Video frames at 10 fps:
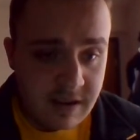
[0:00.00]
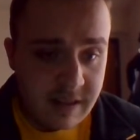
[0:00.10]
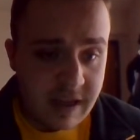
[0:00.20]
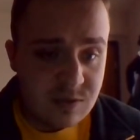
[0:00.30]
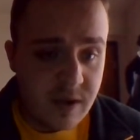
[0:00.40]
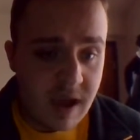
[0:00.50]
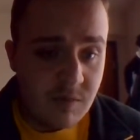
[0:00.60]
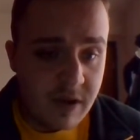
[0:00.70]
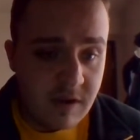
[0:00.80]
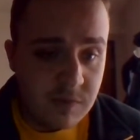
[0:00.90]
Next, we
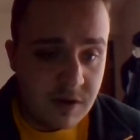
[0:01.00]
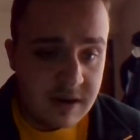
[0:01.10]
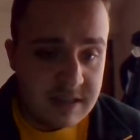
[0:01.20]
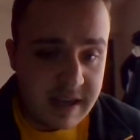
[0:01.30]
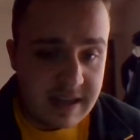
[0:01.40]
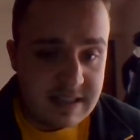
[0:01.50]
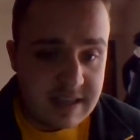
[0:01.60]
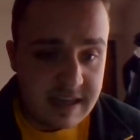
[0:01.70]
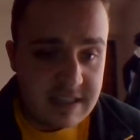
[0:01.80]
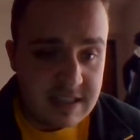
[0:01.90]
have Wake Forest against
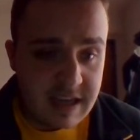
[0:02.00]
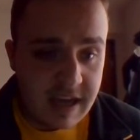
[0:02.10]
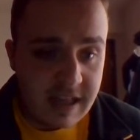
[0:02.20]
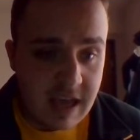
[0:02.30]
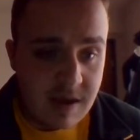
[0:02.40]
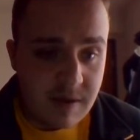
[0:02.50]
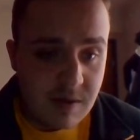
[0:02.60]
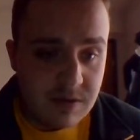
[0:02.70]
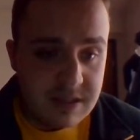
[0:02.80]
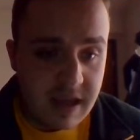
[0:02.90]
Texas A&M. I
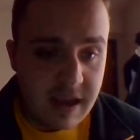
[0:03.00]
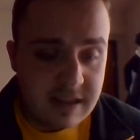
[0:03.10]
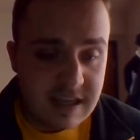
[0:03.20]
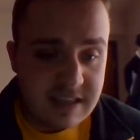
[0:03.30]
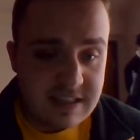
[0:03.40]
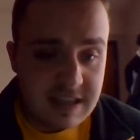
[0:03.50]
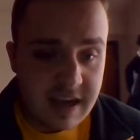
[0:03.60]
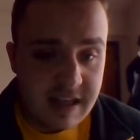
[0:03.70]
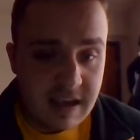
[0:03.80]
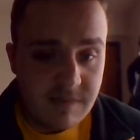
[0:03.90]
will take Texas
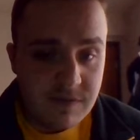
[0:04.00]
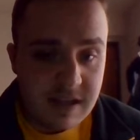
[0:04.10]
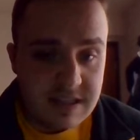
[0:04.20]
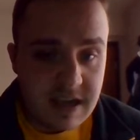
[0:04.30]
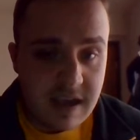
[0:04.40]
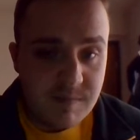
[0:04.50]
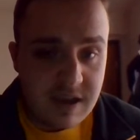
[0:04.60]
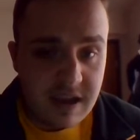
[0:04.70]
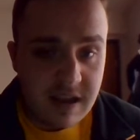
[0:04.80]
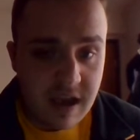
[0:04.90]
A&M for the time
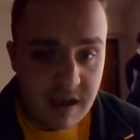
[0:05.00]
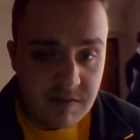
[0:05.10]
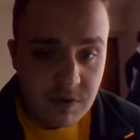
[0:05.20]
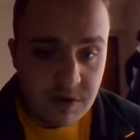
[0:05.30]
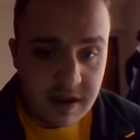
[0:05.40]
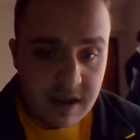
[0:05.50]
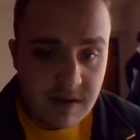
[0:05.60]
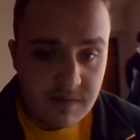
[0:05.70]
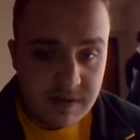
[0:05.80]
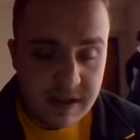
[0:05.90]
being. I have 40
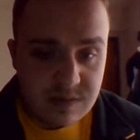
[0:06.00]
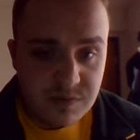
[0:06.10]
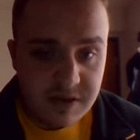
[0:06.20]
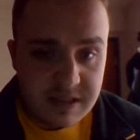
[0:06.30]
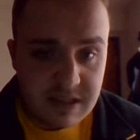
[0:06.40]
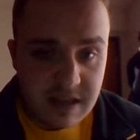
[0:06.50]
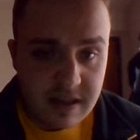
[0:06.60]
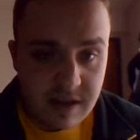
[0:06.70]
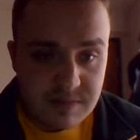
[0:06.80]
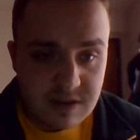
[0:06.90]
confidence points on
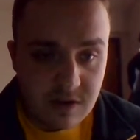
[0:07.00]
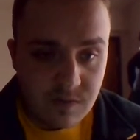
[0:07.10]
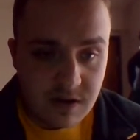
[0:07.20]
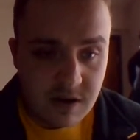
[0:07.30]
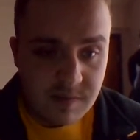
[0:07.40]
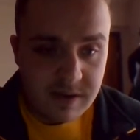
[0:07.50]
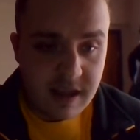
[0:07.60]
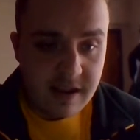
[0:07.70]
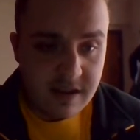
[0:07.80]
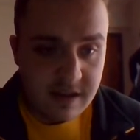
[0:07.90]
them so far, but
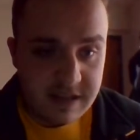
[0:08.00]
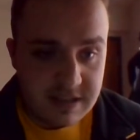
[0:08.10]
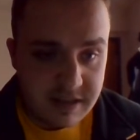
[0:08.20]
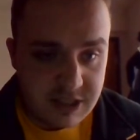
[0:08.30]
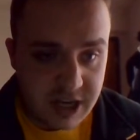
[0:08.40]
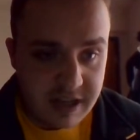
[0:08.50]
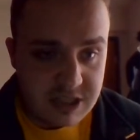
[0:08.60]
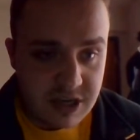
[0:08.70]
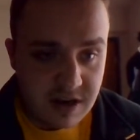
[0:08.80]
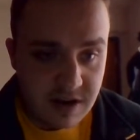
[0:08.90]
that could easily
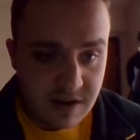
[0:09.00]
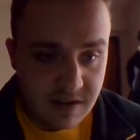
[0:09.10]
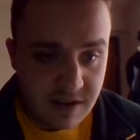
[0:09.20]
change here.